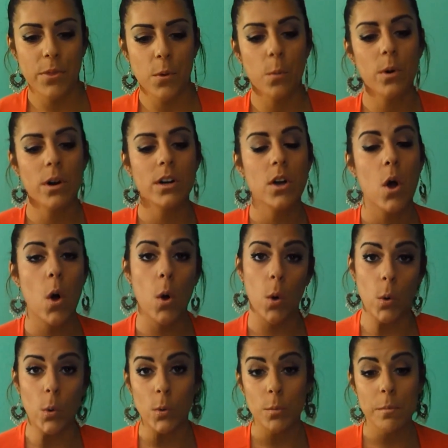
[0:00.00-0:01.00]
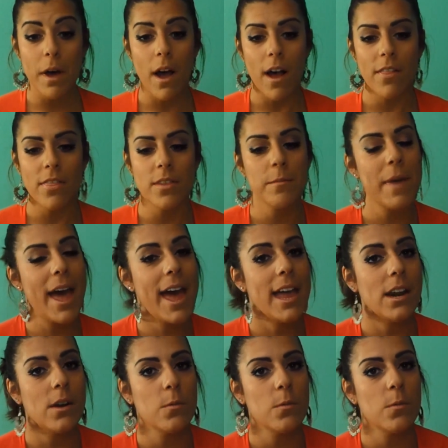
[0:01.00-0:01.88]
the word home on the mat.